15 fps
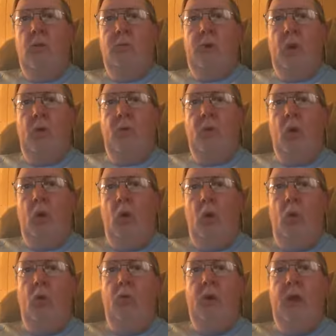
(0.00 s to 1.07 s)
Both
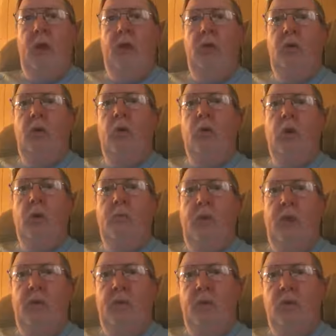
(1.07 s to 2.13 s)
old and new
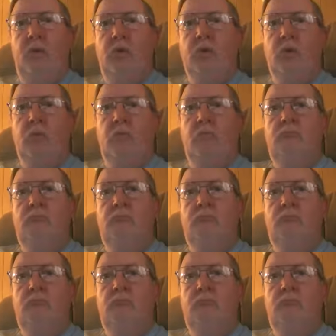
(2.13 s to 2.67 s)
commandments.